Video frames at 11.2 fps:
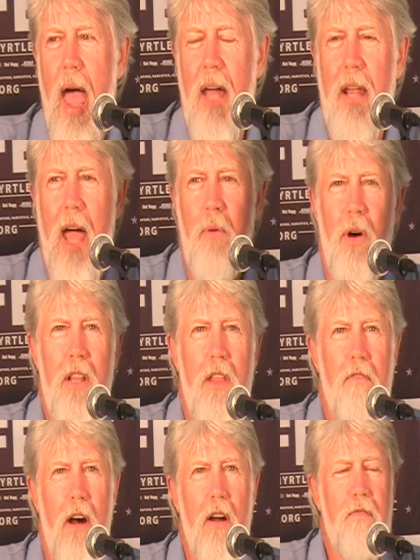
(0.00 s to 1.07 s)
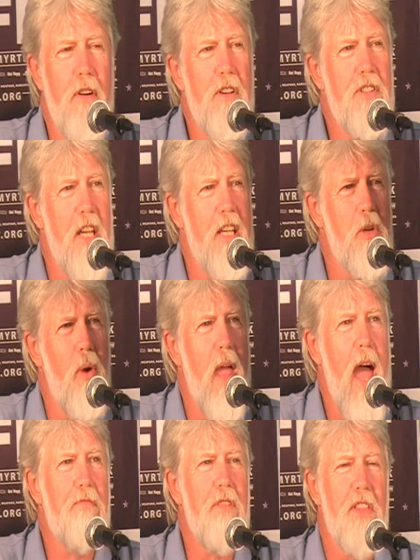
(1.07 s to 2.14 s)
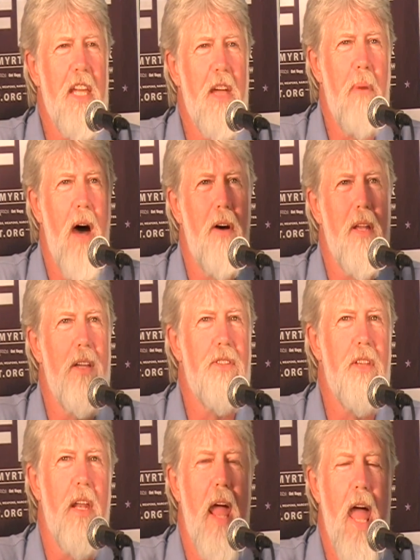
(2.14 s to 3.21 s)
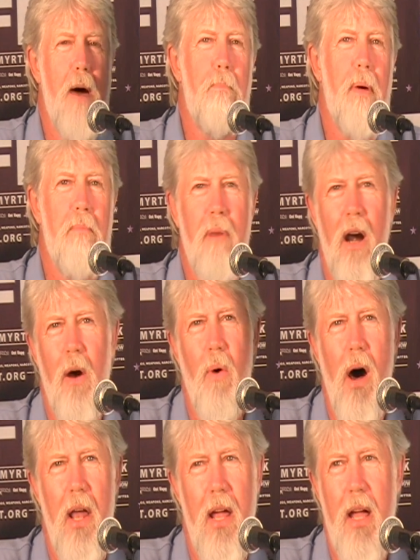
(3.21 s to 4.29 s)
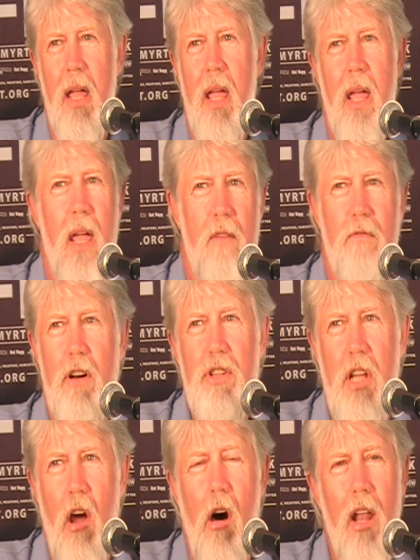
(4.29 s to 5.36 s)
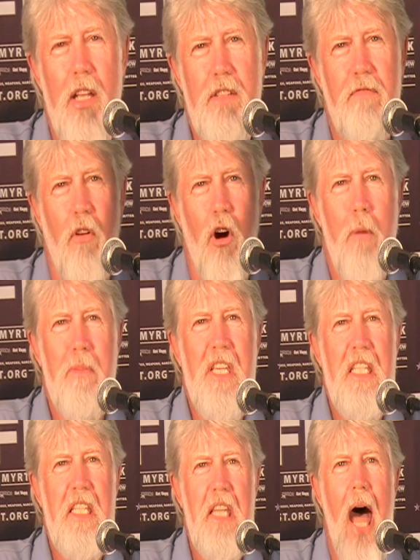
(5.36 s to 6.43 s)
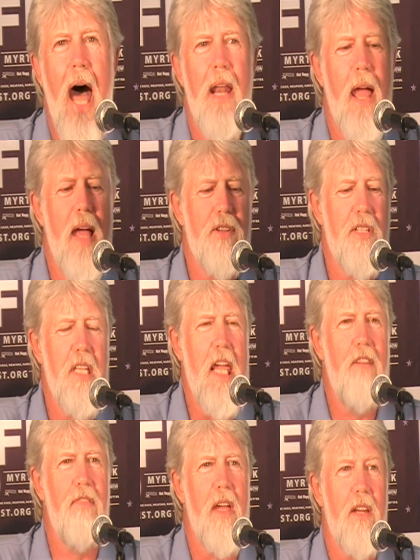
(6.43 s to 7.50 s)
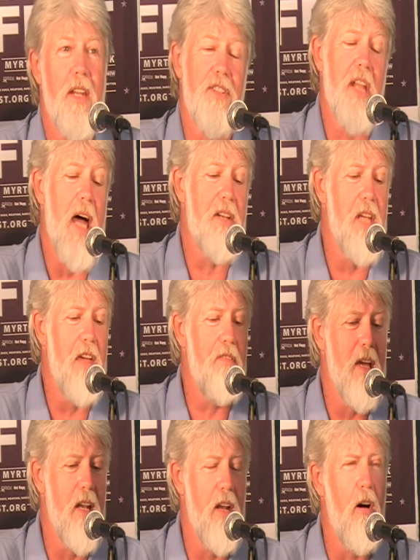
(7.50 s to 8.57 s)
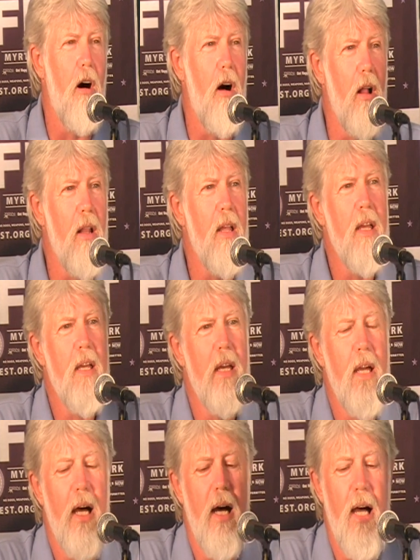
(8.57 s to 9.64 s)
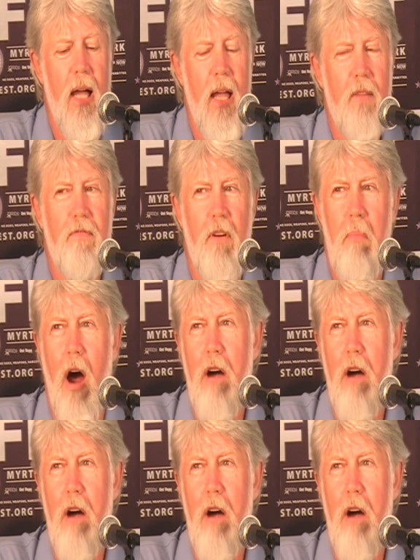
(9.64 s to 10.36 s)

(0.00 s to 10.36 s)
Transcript: And one of the very first things that we have to think about is that hemp and marijuana in virtually all its forms is not as deviant. It's not deviant at all from